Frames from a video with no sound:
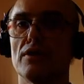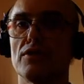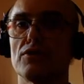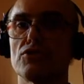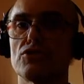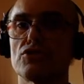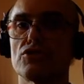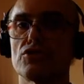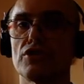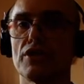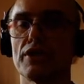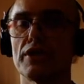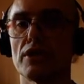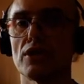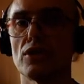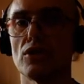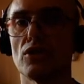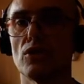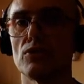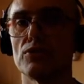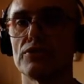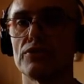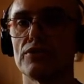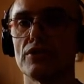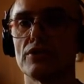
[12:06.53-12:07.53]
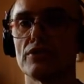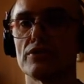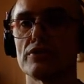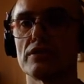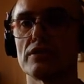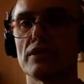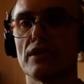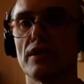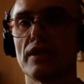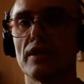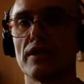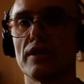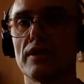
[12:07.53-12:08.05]

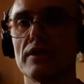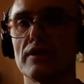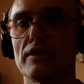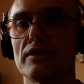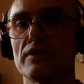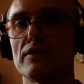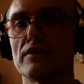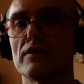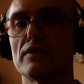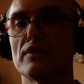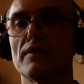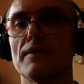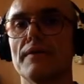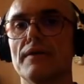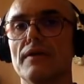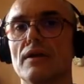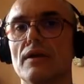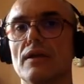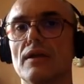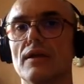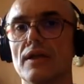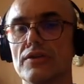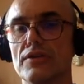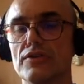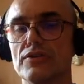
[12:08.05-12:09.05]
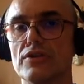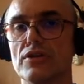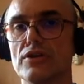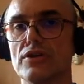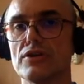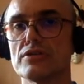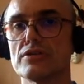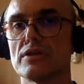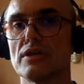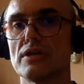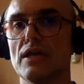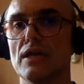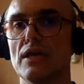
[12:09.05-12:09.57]
shareholders and
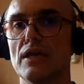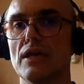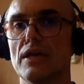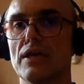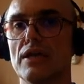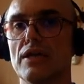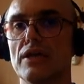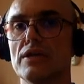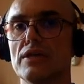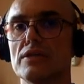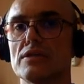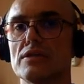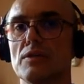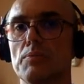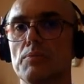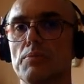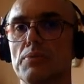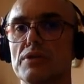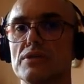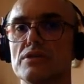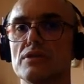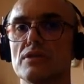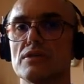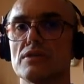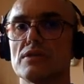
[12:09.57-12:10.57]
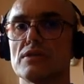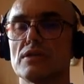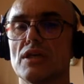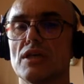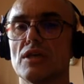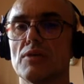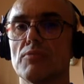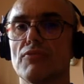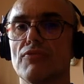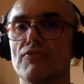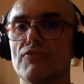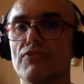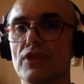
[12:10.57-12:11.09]
lenders is a business
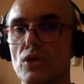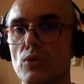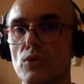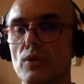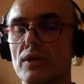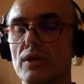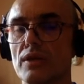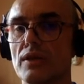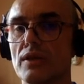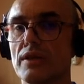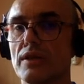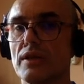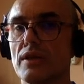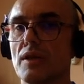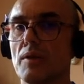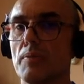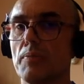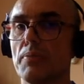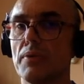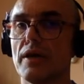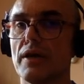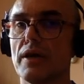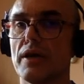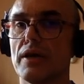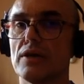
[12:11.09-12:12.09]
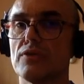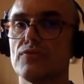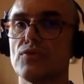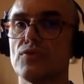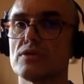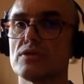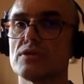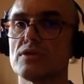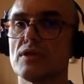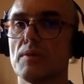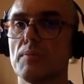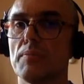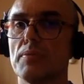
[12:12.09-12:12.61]
scheme frequently applied, for
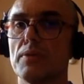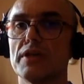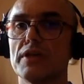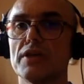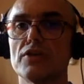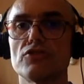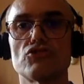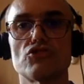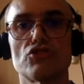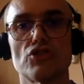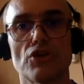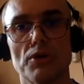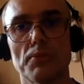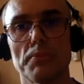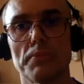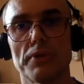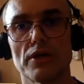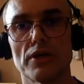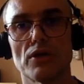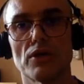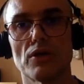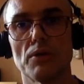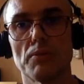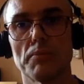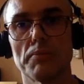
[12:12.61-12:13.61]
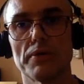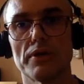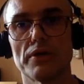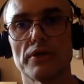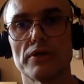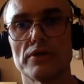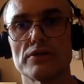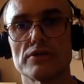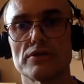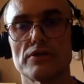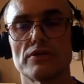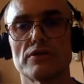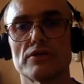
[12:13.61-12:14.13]
example, in German
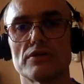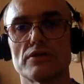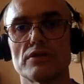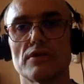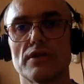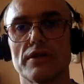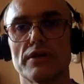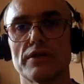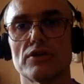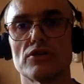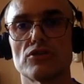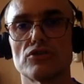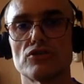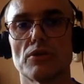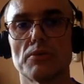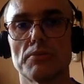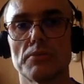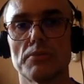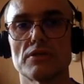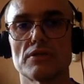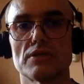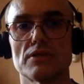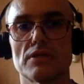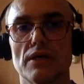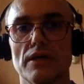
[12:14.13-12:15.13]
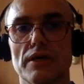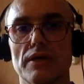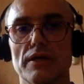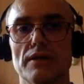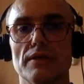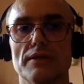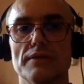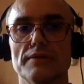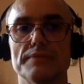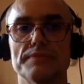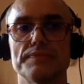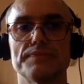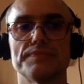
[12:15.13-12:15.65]
companies. This is like a German style.